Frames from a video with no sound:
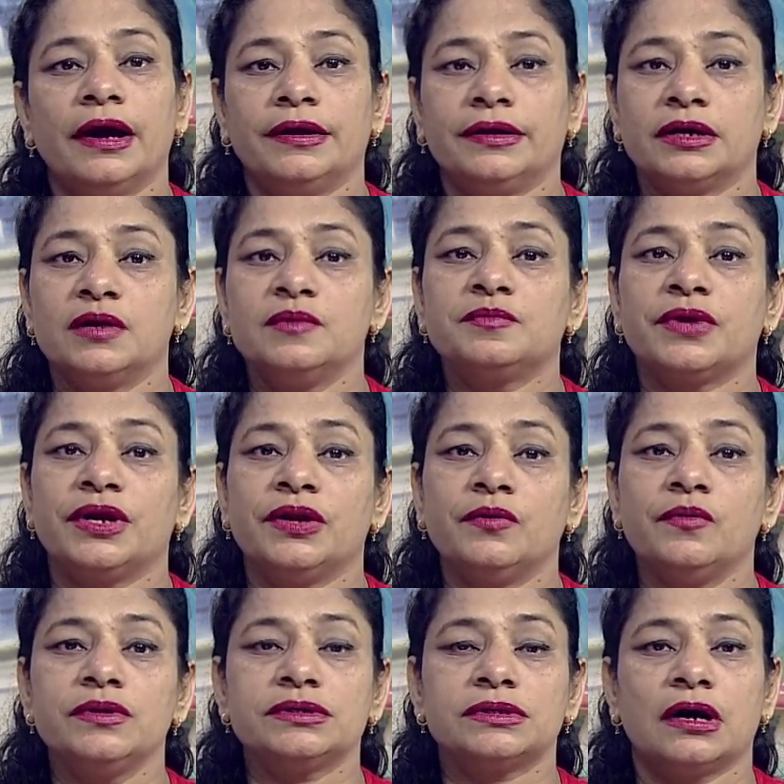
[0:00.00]
items
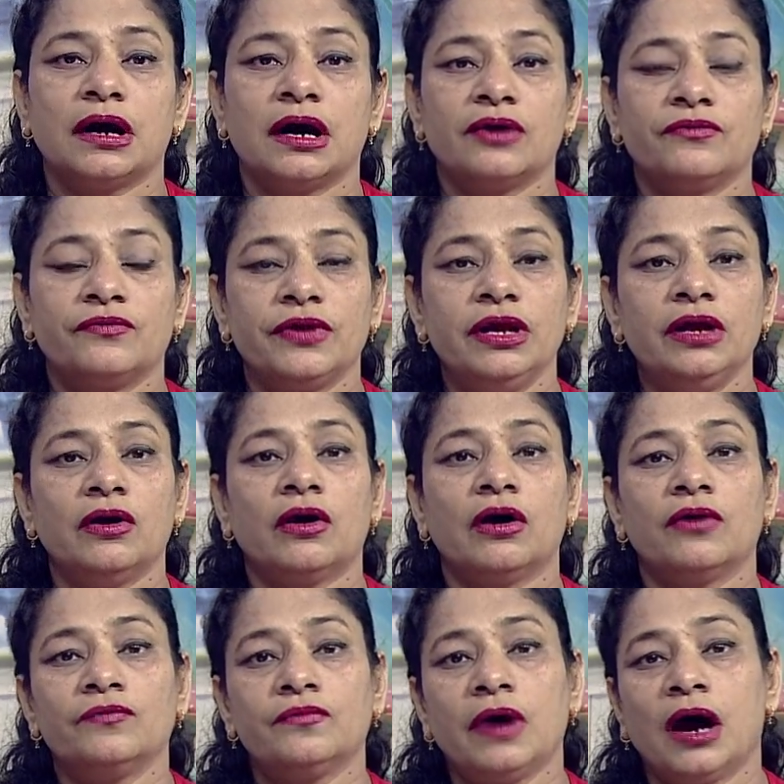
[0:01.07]
produced are free of